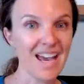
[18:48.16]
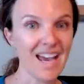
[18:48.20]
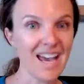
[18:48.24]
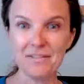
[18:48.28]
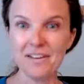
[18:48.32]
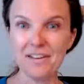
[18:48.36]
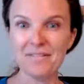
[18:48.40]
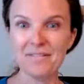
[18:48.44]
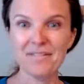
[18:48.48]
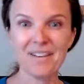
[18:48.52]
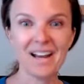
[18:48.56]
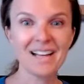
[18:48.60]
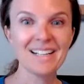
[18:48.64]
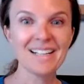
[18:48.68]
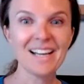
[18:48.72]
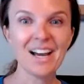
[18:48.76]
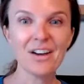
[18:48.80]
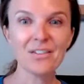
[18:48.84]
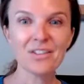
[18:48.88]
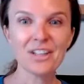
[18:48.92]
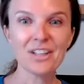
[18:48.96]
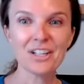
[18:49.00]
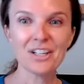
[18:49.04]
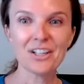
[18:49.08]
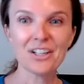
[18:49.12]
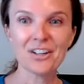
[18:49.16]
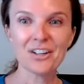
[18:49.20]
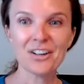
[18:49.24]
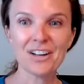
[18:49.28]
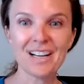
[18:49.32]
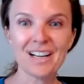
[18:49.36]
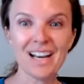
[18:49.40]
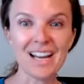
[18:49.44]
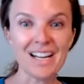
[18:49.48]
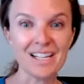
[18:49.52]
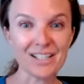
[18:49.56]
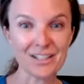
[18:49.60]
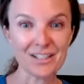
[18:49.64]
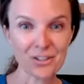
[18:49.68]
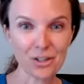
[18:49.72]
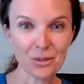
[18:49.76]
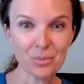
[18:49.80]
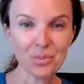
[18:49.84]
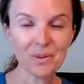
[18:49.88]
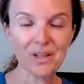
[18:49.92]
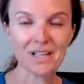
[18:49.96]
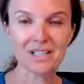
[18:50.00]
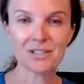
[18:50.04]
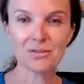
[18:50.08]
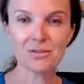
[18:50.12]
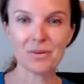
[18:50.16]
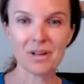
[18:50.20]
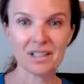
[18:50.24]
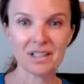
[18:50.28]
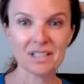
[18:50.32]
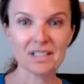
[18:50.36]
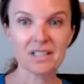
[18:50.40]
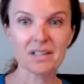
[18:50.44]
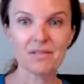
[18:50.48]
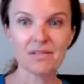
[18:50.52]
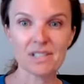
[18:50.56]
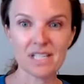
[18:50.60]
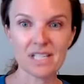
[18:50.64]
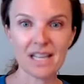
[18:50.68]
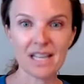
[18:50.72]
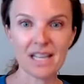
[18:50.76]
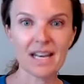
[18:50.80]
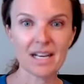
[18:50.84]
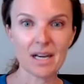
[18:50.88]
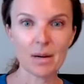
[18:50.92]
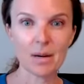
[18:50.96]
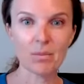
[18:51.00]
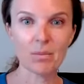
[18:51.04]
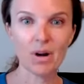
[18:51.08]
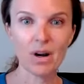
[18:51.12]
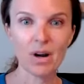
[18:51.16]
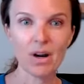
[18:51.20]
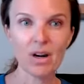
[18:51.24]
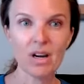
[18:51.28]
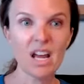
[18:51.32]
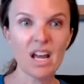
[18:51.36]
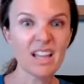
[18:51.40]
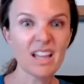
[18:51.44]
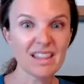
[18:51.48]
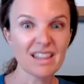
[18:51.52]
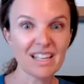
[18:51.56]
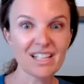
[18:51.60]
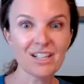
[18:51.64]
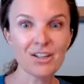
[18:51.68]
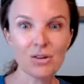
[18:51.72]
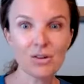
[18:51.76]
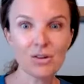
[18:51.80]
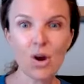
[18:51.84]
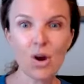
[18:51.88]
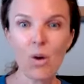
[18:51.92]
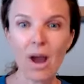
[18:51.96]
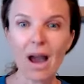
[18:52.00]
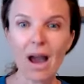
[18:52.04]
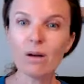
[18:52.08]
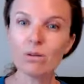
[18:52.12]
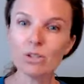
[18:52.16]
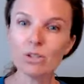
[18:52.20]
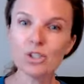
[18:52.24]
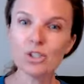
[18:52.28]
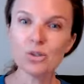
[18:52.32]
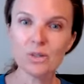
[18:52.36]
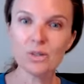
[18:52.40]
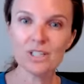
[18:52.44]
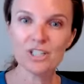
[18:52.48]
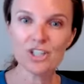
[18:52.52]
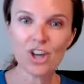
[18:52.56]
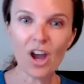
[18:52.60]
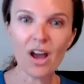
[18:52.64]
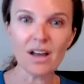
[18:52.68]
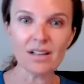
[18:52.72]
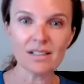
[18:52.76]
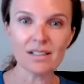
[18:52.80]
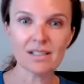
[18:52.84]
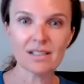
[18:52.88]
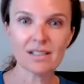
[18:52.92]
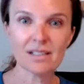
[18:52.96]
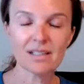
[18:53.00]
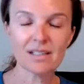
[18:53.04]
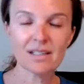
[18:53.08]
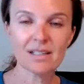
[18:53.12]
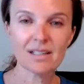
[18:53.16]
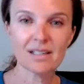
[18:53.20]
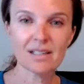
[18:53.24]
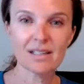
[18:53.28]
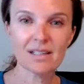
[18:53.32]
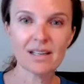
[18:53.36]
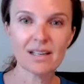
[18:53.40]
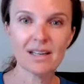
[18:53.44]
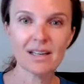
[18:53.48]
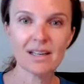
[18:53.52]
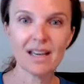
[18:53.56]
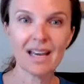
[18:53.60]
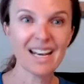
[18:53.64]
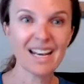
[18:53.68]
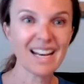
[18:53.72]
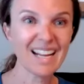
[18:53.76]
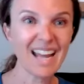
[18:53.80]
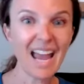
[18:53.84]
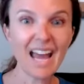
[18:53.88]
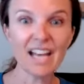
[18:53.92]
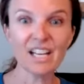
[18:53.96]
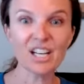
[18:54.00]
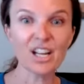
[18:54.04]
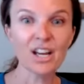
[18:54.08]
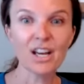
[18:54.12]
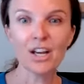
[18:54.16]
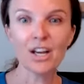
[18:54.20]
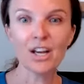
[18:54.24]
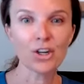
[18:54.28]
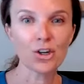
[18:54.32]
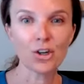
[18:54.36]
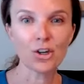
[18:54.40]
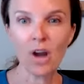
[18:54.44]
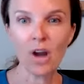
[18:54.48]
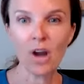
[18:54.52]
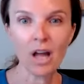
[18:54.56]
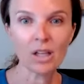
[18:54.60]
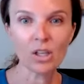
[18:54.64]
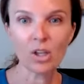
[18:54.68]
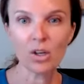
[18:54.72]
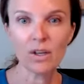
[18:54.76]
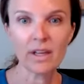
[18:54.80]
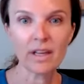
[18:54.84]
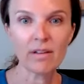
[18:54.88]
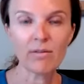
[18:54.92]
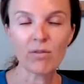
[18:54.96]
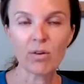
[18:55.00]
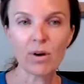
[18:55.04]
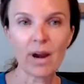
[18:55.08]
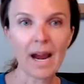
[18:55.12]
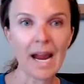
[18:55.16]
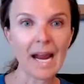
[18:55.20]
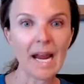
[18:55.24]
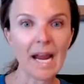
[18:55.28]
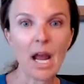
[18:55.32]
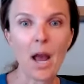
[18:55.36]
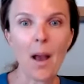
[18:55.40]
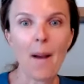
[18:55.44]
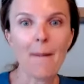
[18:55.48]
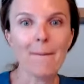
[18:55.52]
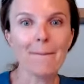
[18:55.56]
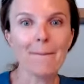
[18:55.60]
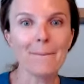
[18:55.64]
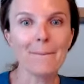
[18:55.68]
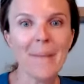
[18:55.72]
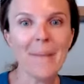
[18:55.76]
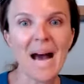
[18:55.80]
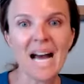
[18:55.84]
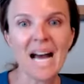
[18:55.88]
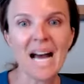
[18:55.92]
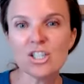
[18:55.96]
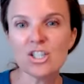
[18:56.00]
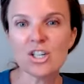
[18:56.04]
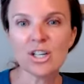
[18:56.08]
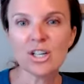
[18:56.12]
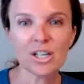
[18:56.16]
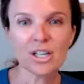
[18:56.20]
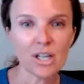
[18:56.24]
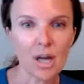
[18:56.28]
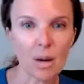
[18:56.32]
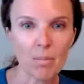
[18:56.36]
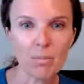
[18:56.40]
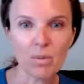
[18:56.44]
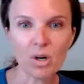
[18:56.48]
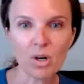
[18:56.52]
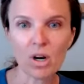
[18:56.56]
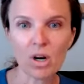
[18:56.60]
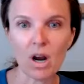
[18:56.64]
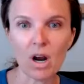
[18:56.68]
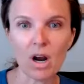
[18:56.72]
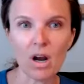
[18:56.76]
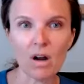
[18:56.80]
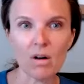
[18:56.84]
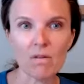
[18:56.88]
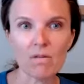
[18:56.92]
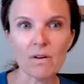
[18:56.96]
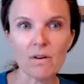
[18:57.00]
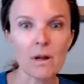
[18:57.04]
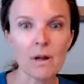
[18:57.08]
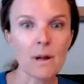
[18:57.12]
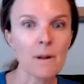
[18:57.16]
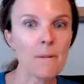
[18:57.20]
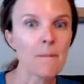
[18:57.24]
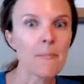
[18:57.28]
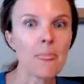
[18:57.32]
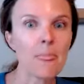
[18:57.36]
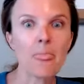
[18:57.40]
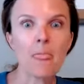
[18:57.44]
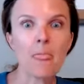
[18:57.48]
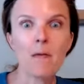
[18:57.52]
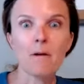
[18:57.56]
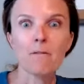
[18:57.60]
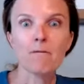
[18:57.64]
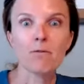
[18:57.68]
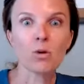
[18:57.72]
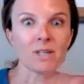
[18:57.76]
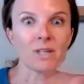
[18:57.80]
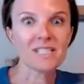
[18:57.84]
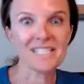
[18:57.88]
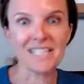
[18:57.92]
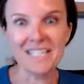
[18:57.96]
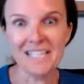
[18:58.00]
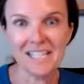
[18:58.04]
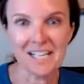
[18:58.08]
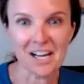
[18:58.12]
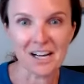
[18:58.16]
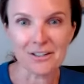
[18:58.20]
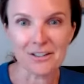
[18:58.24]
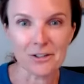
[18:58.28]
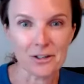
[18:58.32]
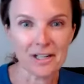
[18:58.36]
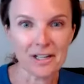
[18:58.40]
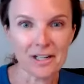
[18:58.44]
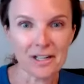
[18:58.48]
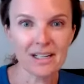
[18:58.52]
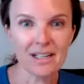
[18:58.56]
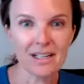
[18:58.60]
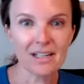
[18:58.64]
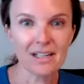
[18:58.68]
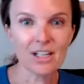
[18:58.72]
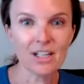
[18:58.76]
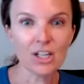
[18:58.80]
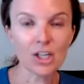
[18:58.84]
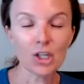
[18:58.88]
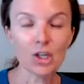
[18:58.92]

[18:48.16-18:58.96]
And if you find out that you're in a surplus relative to that number, then you know how to adjust. And again, you're not looking for a magic number of 1400.